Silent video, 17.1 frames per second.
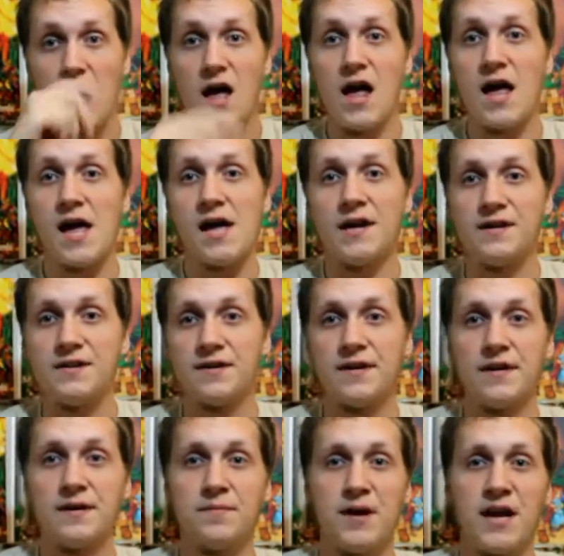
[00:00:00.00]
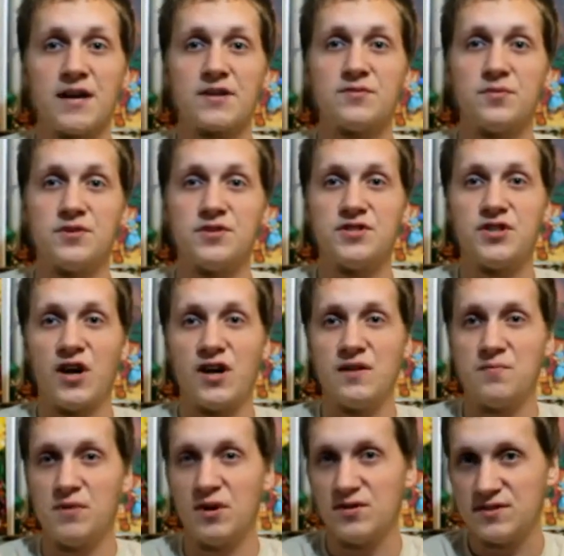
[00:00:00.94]
And my next one's
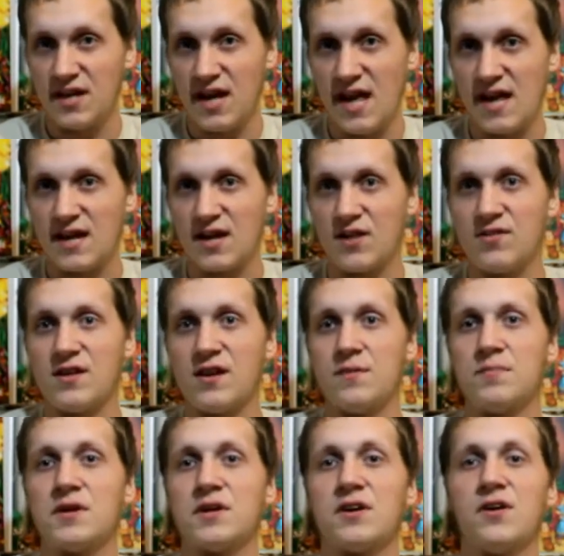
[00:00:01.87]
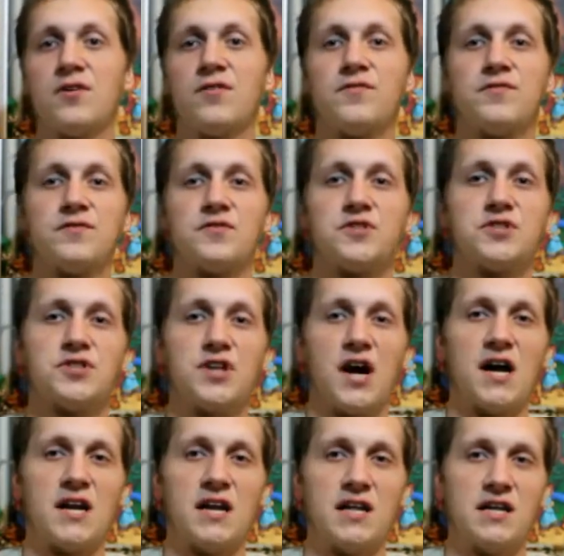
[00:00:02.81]
shiny Miltank, and then I'm going to go for
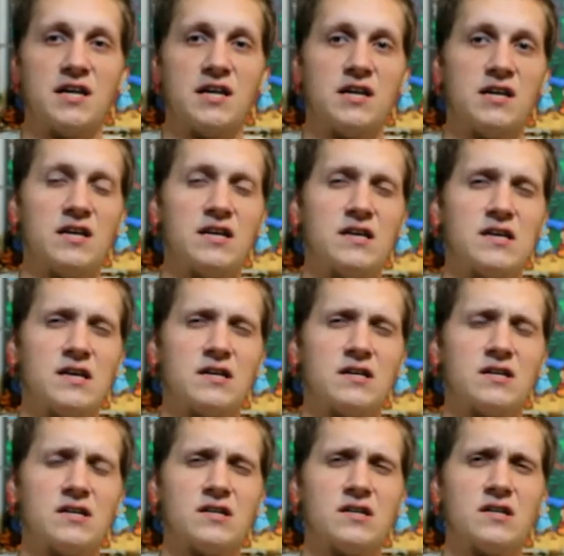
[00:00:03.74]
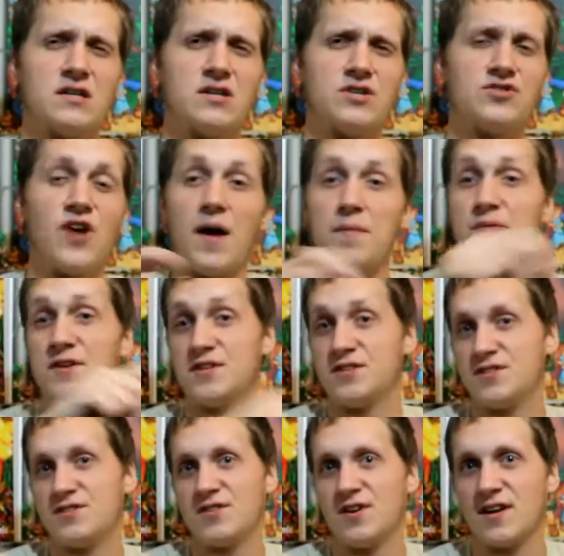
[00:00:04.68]
shiny
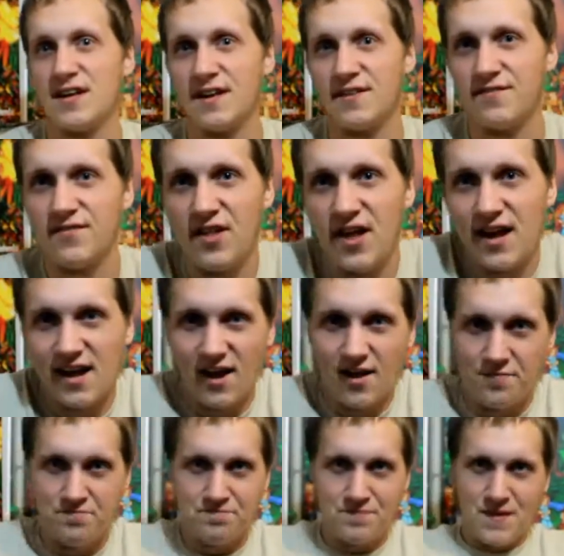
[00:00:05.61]
Trapinch, so I can get Flagon.